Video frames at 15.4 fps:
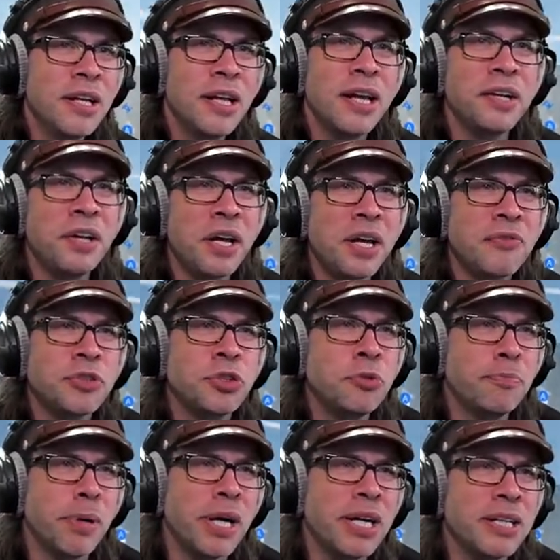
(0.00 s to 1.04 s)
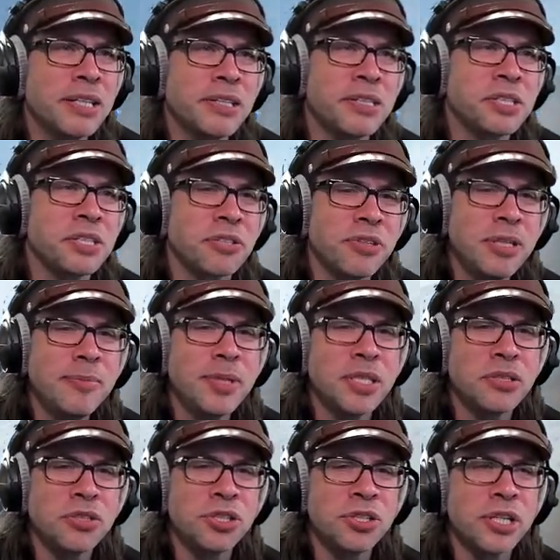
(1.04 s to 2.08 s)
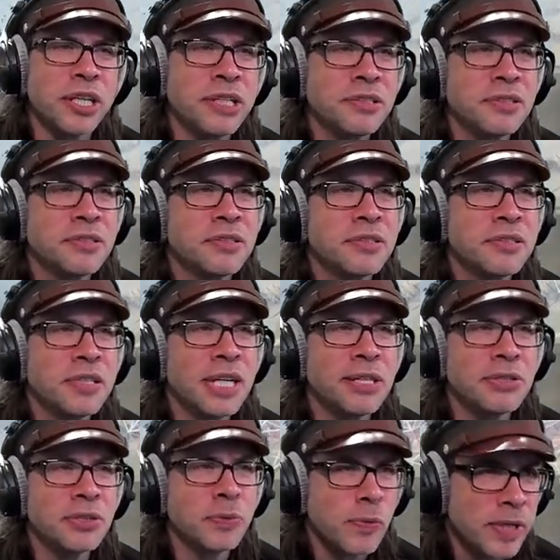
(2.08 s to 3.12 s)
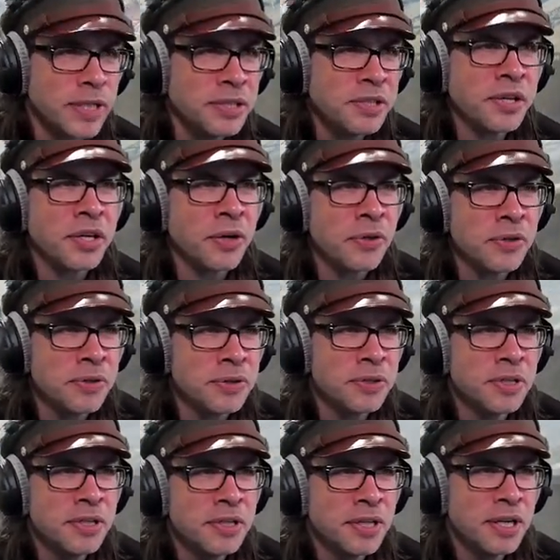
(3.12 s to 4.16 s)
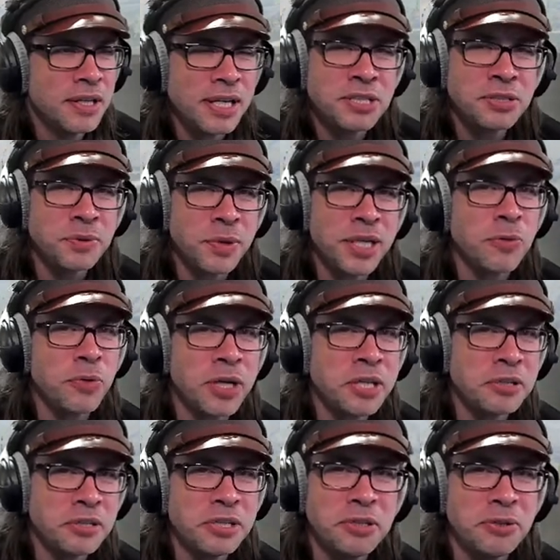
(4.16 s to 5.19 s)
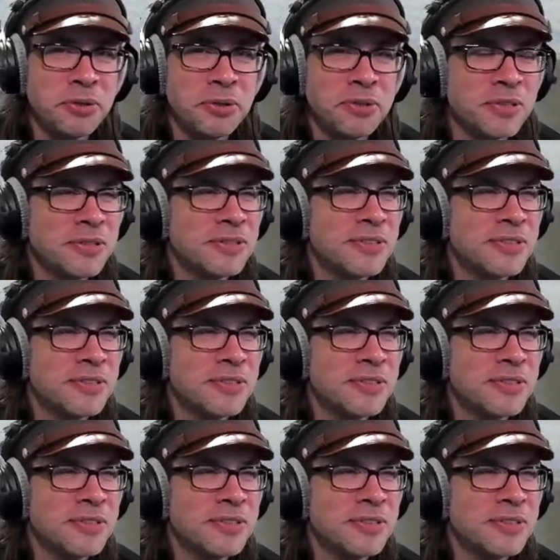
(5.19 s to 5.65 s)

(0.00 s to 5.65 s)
and have Chewbacca screaming shit out the window. That's what I want to do.